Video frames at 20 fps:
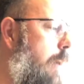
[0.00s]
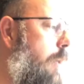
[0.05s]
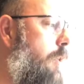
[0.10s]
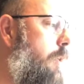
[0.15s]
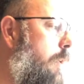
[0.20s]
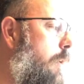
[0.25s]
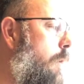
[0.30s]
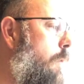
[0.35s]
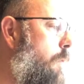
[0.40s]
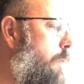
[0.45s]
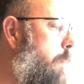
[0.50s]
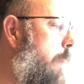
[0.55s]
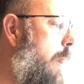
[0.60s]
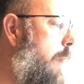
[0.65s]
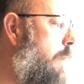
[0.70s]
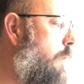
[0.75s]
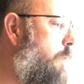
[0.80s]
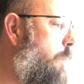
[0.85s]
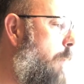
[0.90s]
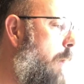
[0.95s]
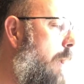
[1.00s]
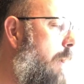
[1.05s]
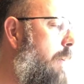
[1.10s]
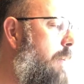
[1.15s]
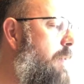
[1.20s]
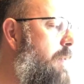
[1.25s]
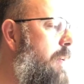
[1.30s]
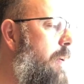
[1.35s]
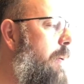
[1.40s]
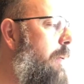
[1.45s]
Actually goes by as well,
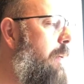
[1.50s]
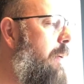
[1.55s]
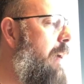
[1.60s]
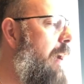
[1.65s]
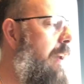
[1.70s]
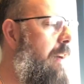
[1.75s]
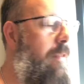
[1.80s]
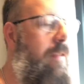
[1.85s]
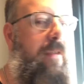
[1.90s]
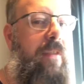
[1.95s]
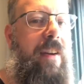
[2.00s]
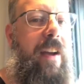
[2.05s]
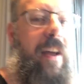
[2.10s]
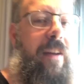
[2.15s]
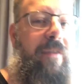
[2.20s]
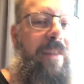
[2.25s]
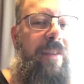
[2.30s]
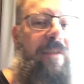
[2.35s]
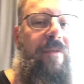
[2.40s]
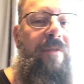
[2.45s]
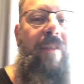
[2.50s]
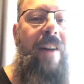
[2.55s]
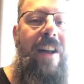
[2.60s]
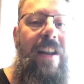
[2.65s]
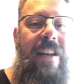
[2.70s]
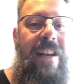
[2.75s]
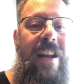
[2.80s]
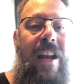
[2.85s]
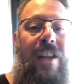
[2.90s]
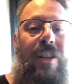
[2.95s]
so kind of a
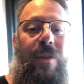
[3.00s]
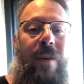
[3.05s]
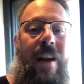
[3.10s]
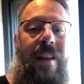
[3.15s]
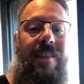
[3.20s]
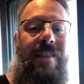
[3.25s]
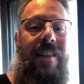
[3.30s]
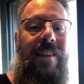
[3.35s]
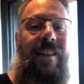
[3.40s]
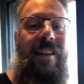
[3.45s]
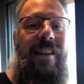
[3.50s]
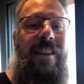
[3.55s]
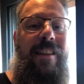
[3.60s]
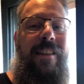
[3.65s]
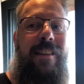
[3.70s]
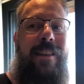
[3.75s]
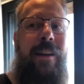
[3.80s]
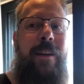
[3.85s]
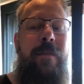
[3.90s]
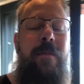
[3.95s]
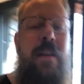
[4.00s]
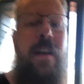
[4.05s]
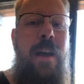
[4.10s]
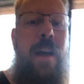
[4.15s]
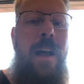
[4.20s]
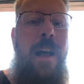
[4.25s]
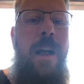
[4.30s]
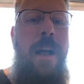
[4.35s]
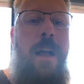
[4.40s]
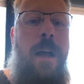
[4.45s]
fun transit geek thing.
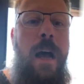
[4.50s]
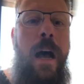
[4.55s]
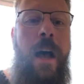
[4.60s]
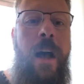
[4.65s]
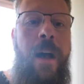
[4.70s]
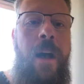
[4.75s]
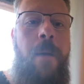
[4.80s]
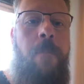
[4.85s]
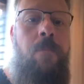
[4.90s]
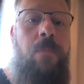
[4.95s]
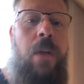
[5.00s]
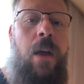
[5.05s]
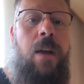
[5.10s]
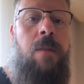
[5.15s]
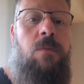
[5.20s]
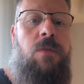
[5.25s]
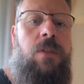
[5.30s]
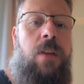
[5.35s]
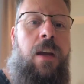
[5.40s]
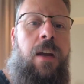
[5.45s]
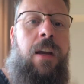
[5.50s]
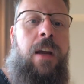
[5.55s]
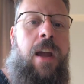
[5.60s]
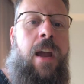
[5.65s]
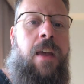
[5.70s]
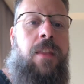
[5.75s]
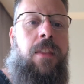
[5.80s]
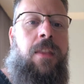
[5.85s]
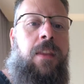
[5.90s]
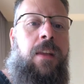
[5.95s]
I'm staying
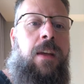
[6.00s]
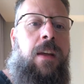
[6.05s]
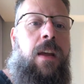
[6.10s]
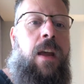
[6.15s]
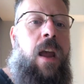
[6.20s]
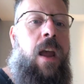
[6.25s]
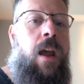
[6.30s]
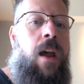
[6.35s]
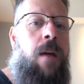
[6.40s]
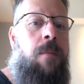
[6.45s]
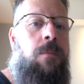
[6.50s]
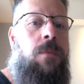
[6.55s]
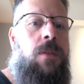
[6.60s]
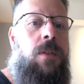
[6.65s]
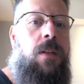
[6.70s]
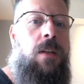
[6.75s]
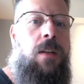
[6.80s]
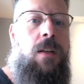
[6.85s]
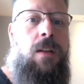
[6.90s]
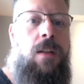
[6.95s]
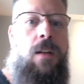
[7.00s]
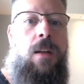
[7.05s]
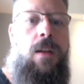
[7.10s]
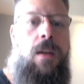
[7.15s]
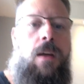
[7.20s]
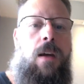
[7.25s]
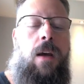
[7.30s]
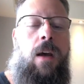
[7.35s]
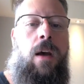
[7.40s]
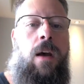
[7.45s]
at the Hampton
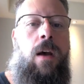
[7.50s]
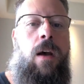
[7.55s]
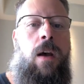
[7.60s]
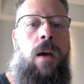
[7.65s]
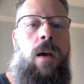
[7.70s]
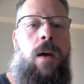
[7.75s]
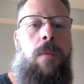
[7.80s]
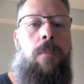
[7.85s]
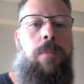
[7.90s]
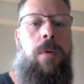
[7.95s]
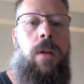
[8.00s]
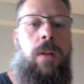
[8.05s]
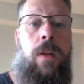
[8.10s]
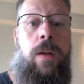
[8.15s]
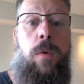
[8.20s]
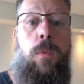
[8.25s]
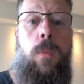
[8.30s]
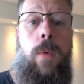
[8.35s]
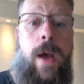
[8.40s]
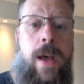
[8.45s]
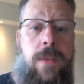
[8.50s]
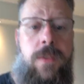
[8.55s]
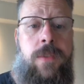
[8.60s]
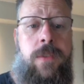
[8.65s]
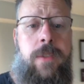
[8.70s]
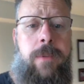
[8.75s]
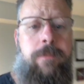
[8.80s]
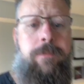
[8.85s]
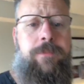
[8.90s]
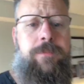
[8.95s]
Berlin
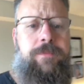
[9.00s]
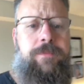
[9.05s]
West.